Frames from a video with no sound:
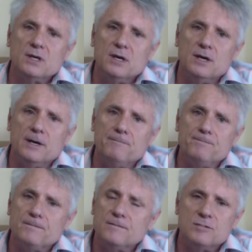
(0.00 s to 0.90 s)

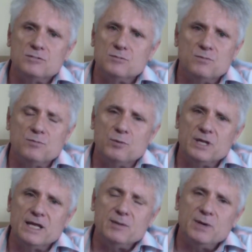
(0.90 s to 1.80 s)

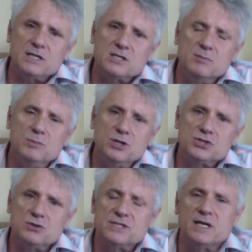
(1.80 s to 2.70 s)
whether that makes
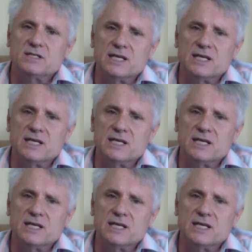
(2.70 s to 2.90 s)
commercial sense,